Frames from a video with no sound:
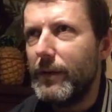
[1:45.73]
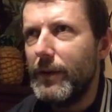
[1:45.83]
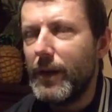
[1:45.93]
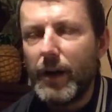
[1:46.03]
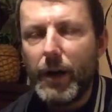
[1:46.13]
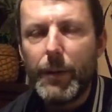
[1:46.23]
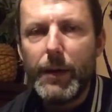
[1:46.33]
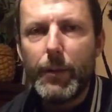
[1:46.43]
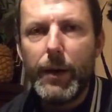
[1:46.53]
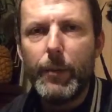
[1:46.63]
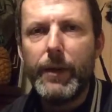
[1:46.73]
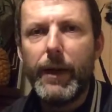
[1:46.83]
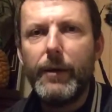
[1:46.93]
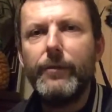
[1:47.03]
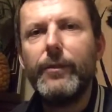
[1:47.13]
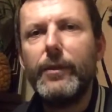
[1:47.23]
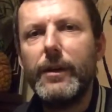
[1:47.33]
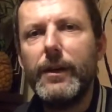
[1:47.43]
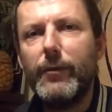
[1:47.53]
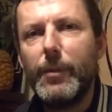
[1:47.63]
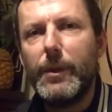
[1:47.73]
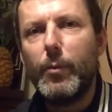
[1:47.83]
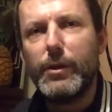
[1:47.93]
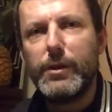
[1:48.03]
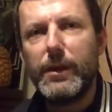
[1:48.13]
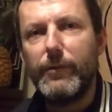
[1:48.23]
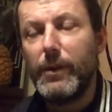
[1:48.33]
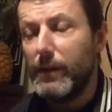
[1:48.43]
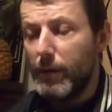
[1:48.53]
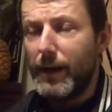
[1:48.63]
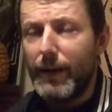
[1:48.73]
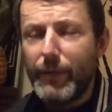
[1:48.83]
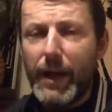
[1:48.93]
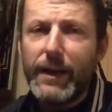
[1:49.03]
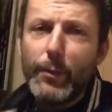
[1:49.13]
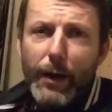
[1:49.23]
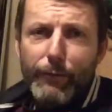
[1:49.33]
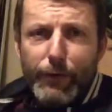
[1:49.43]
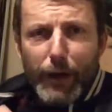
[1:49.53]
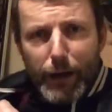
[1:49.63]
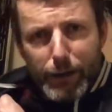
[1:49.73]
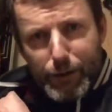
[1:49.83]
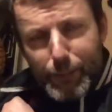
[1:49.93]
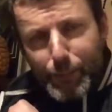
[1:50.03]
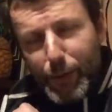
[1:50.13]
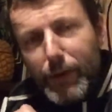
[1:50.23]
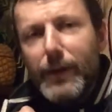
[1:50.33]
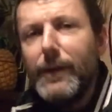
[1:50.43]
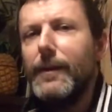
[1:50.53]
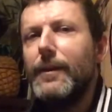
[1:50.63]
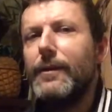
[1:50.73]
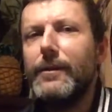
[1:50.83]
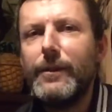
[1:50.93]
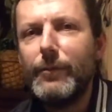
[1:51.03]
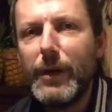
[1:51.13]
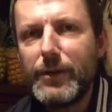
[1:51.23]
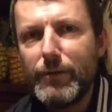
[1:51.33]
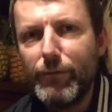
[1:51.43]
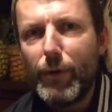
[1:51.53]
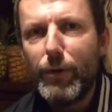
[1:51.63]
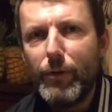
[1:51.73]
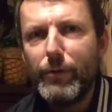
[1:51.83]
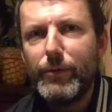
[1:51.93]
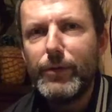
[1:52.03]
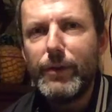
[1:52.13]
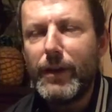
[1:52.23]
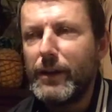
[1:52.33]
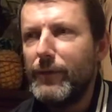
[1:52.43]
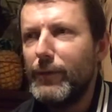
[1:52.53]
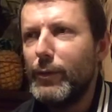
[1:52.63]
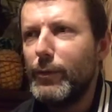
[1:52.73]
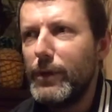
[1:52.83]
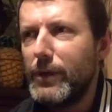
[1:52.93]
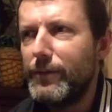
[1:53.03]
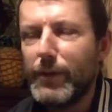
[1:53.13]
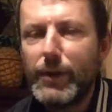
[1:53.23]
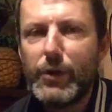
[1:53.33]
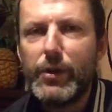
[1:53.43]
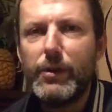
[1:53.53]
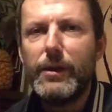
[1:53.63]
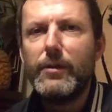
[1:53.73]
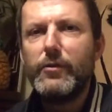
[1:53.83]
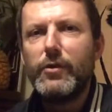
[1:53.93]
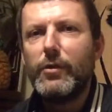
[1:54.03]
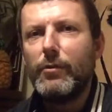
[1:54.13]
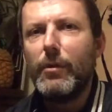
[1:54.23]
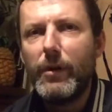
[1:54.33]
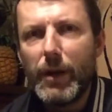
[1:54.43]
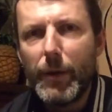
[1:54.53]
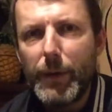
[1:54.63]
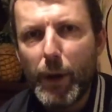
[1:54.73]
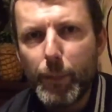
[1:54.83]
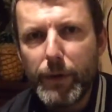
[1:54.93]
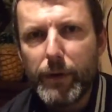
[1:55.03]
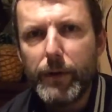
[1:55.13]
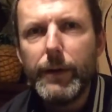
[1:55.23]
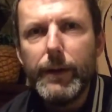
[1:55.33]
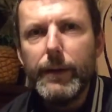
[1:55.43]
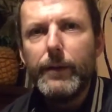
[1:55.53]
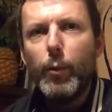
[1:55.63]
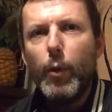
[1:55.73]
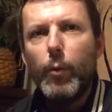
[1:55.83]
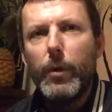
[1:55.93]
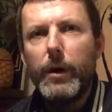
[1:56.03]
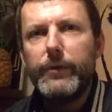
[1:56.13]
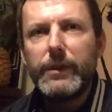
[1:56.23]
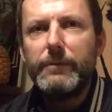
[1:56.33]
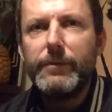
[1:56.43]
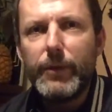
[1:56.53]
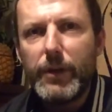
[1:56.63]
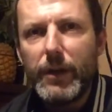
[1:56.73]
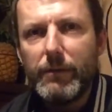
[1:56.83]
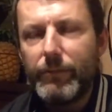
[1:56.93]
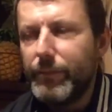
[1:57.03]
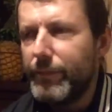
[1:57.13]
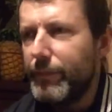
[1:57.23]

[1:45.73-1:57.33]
You can't go anywhere without fucking everybody watching everything. He'll have that anyway, regardless. But as a royal, you get given all these fucking shit things to do, like go and open a Woolworths in fucking